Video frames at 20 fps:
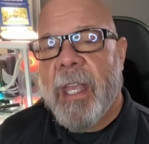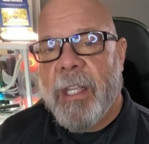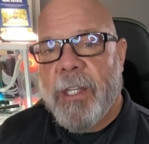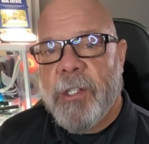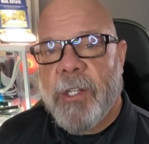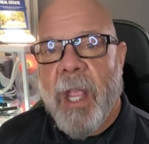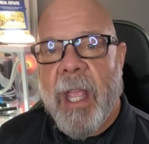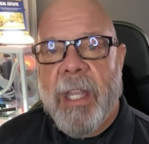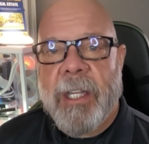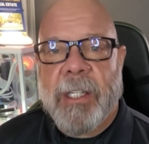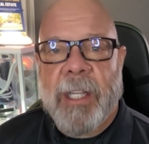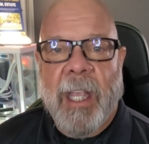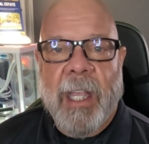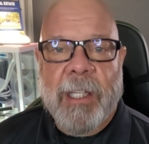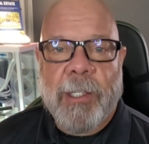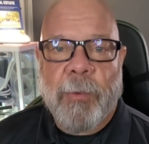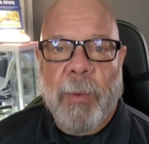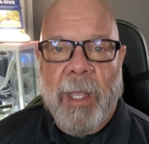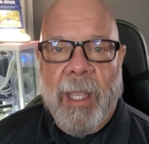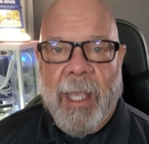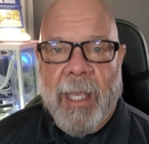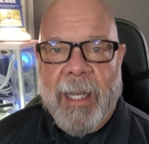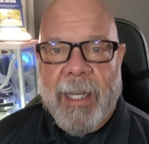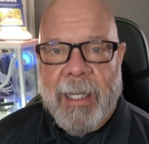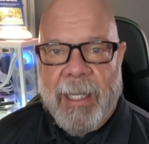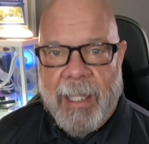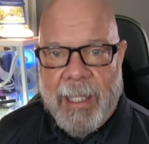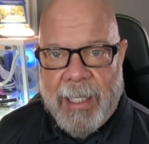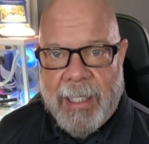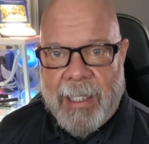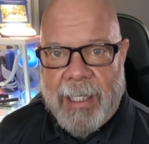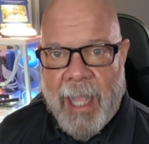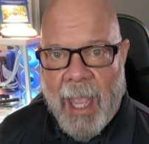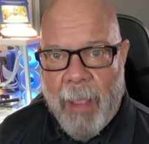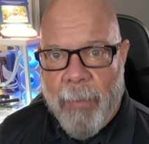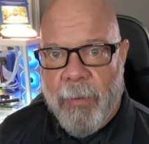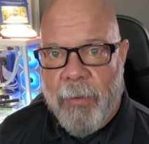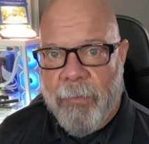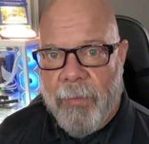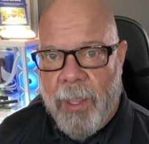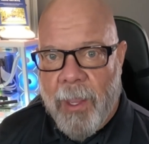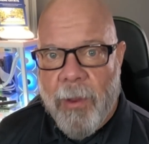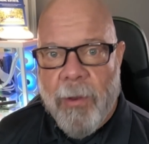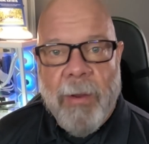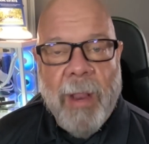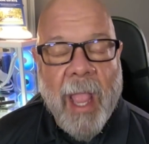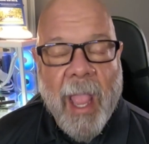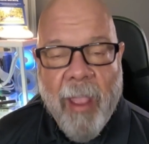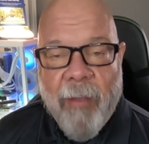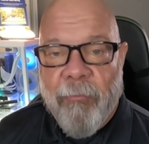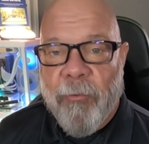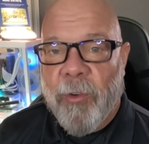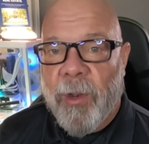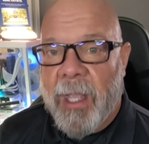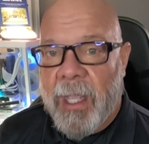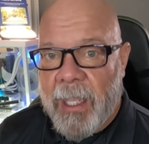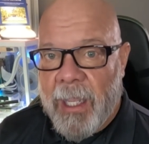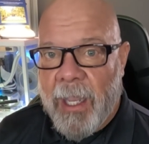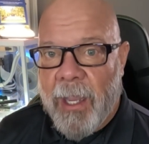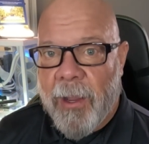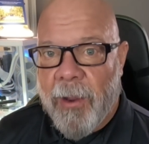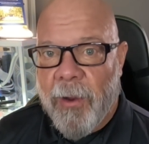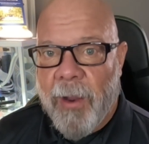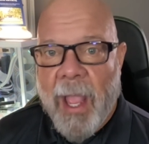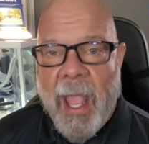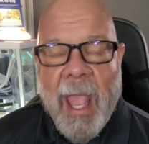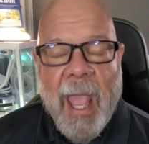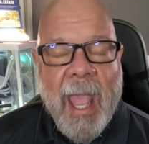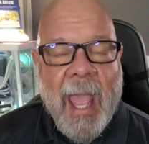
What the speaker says: changing as we get into this time of year every year,